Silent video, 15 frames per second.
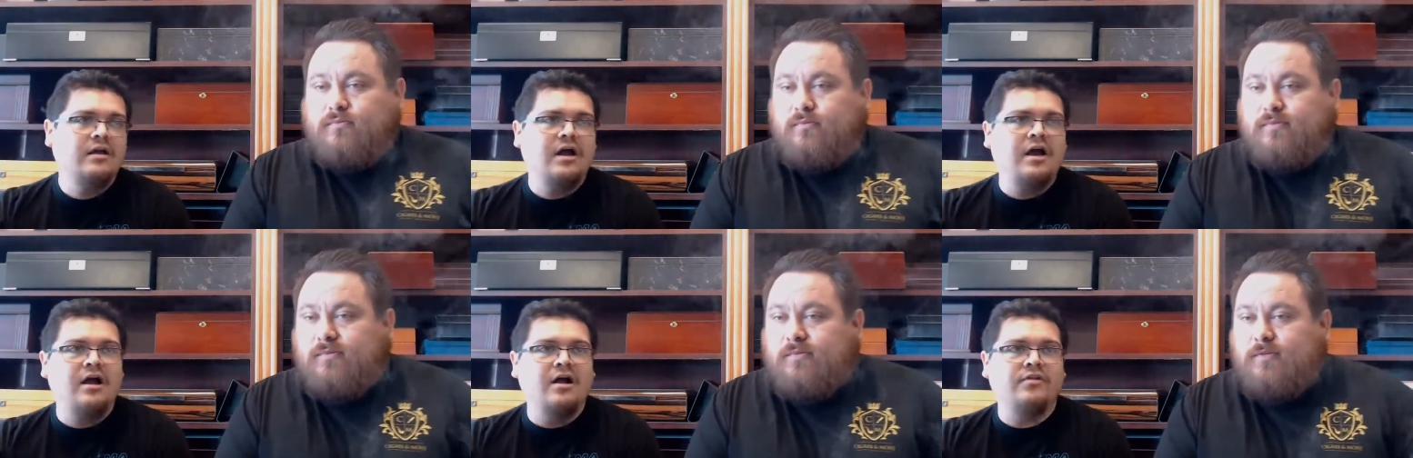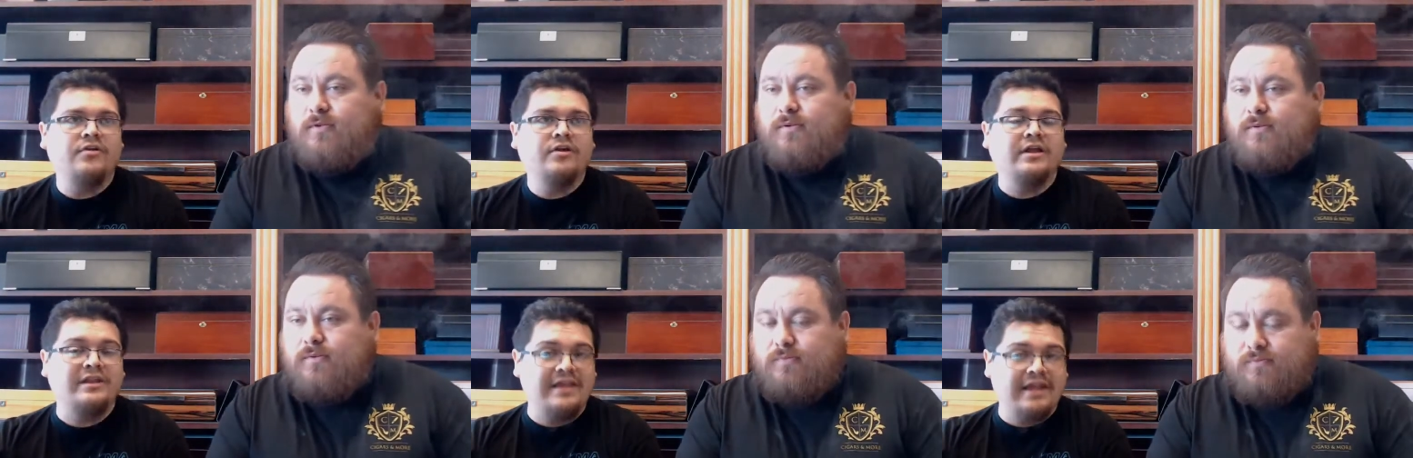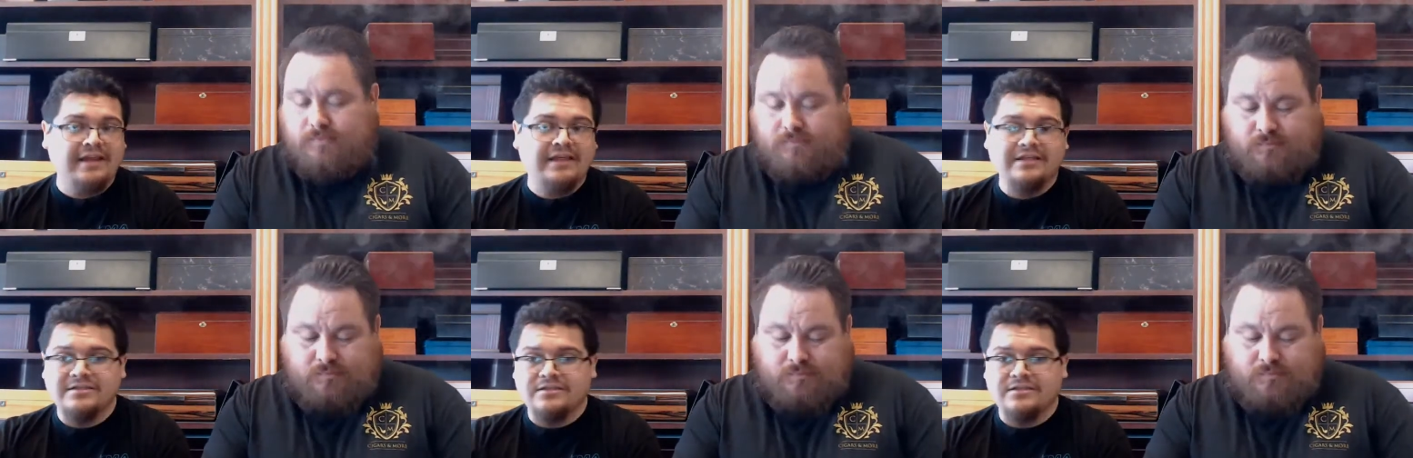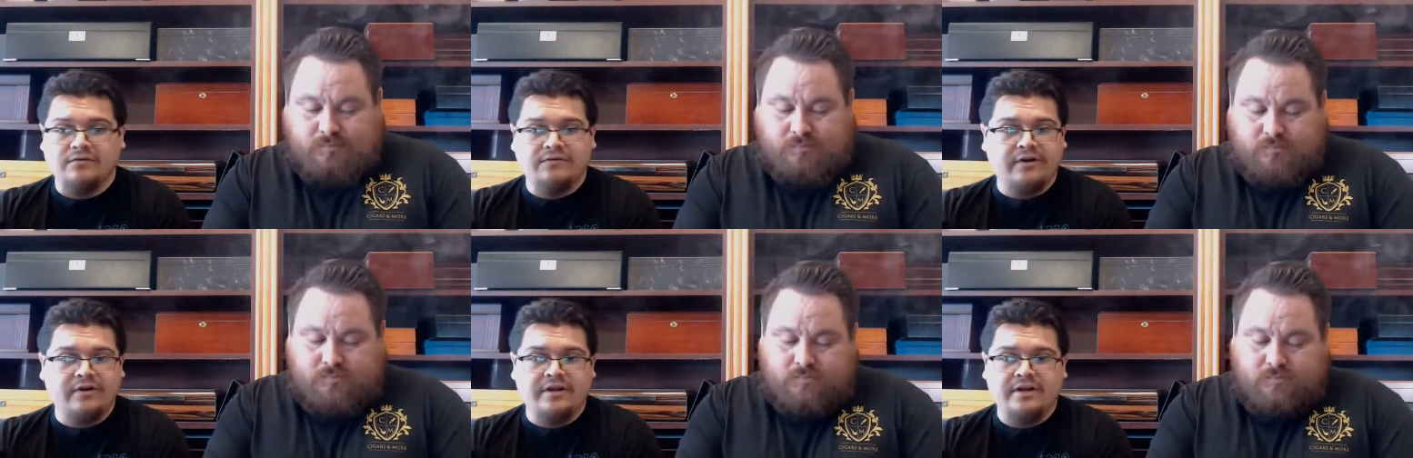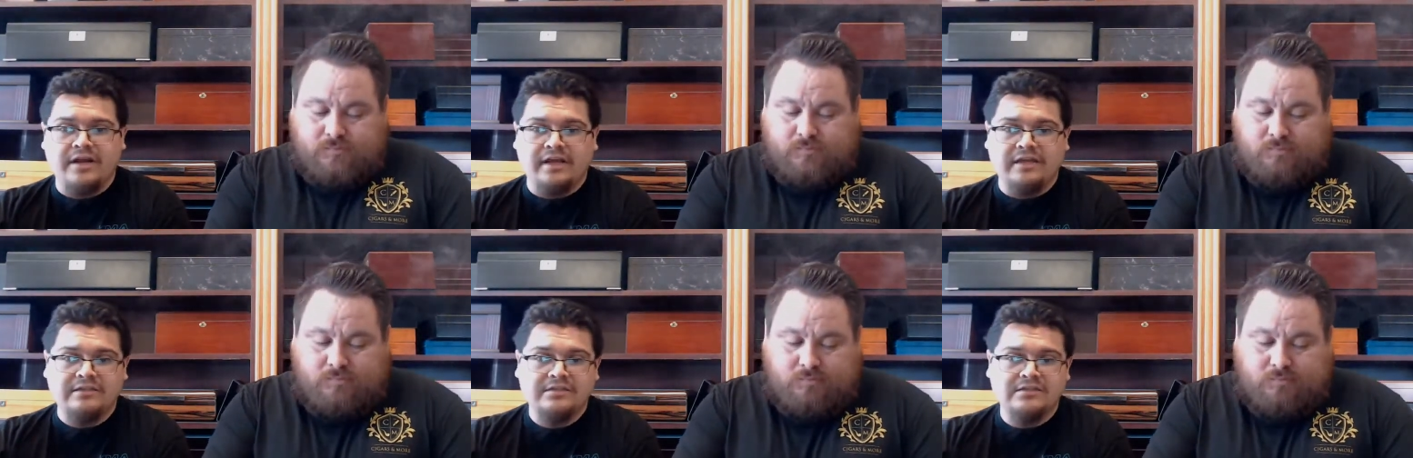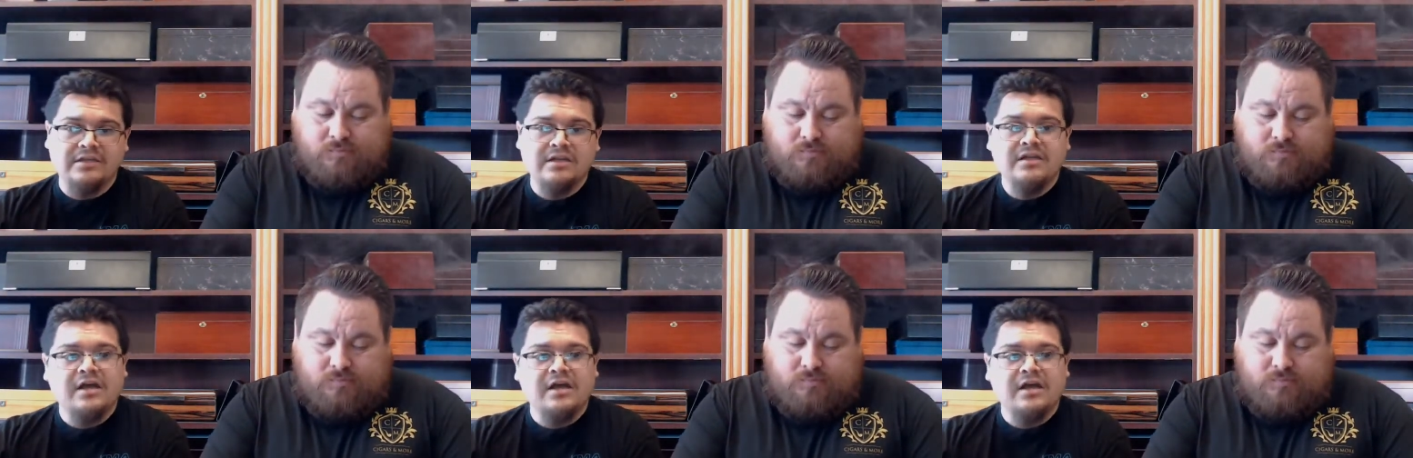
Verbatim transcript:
Speaker 1: Uh, their Connecticut's still very nice.